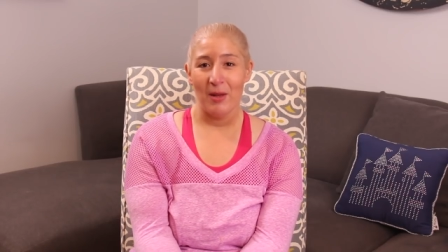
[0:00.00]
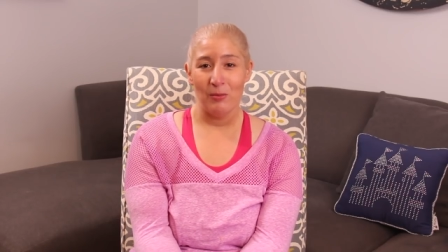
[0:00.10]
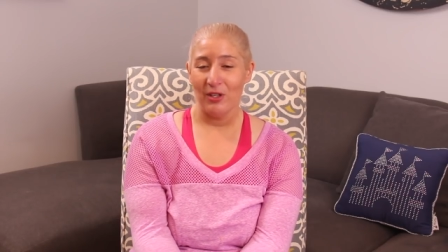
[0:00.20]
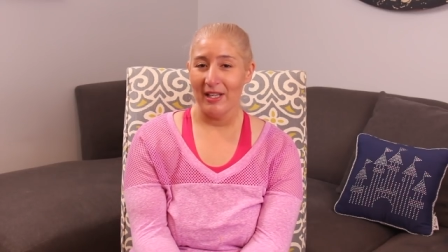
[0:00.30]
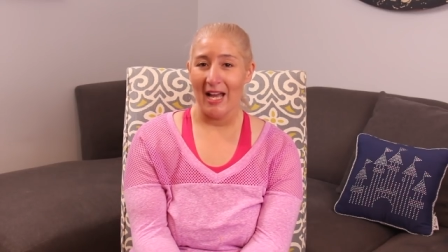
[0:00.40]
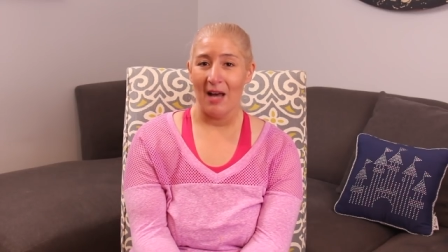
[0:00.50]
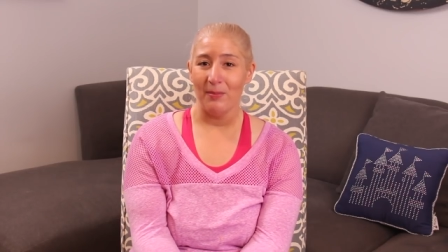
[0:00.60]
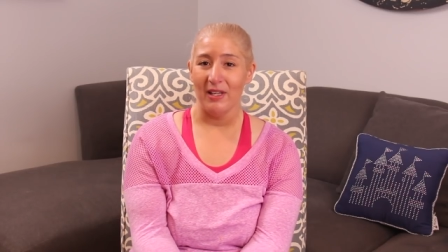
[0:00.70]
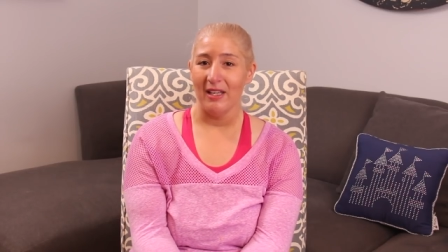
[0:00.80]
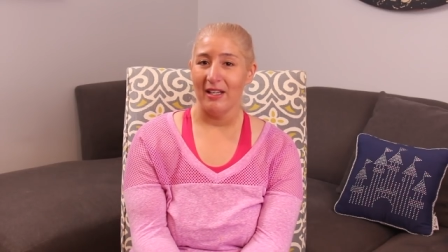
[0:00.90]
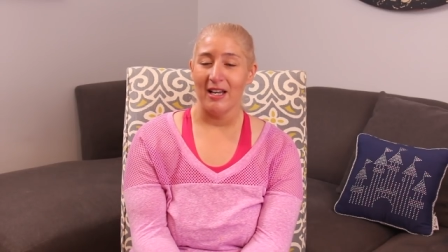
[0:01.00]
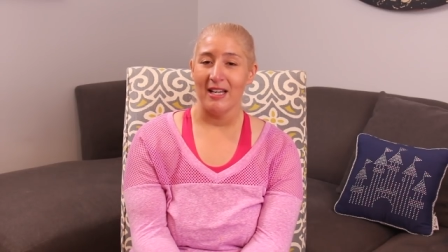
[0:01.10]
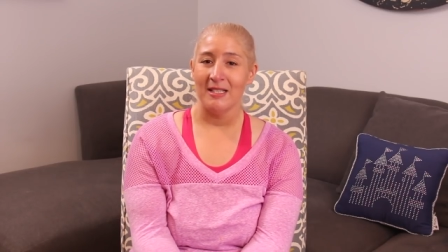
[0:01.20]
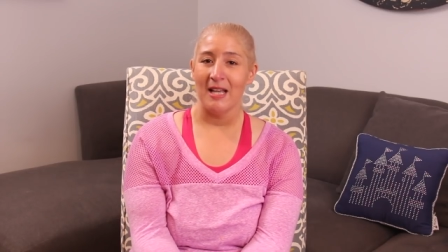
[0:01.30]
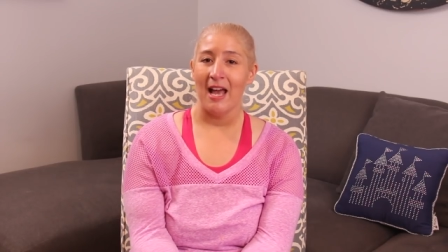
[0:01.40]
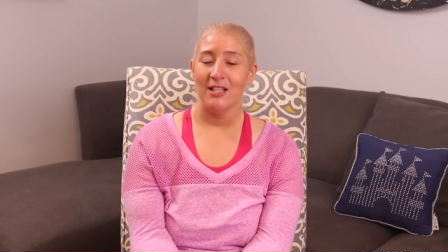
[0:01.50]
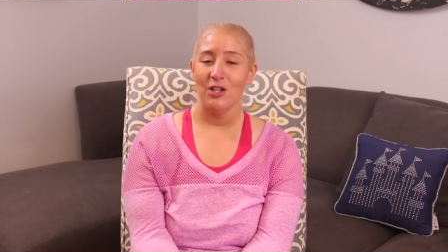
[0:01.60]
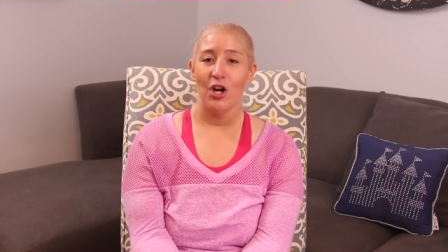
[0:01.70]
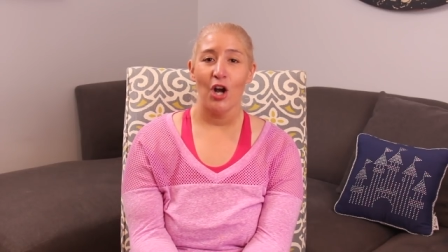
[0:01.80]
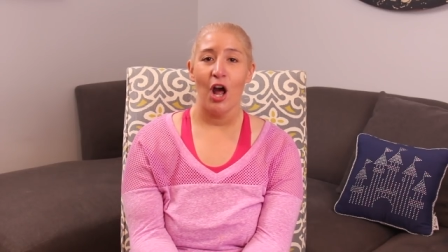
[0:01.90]
I'm really happy because I
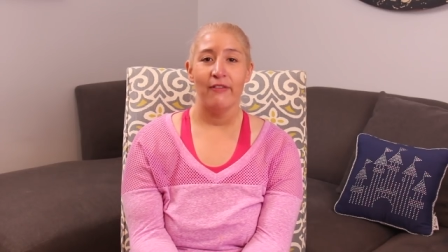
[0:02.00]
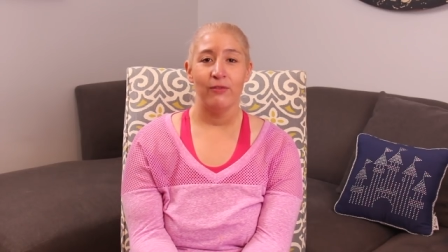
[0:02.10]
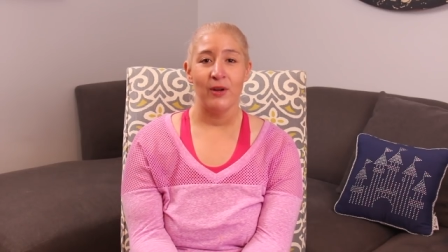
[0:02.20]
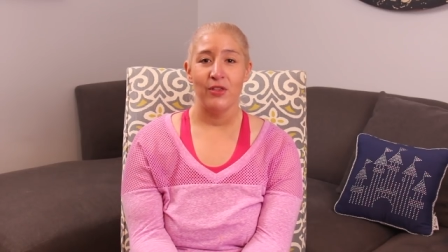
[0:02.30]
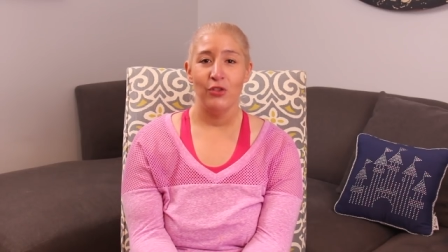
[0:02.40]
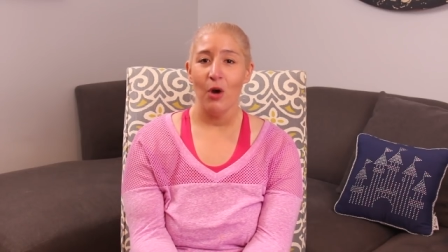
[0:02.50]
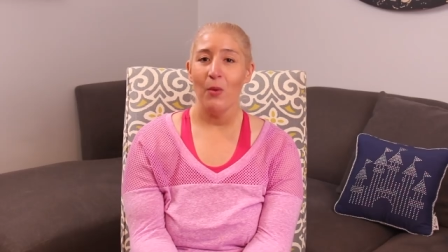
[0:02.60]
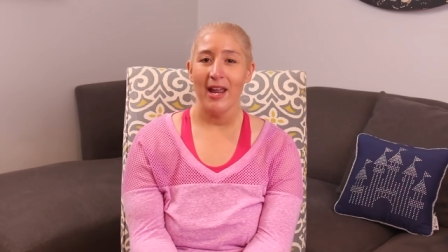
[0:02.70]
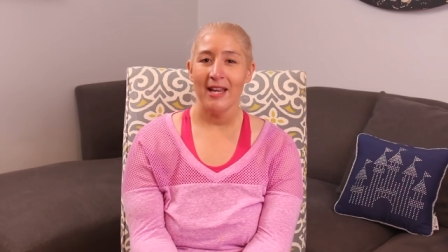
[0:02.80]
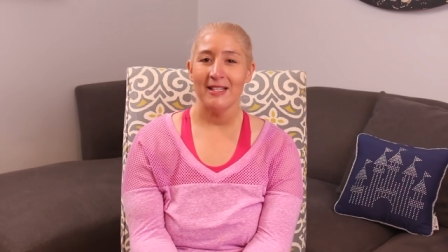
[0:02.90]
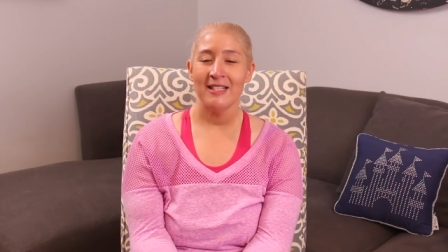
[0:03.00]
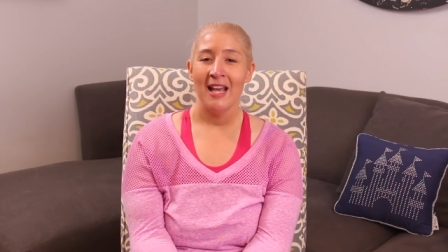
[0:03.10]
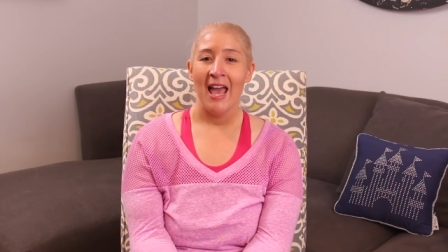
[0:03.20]
started off with no weights,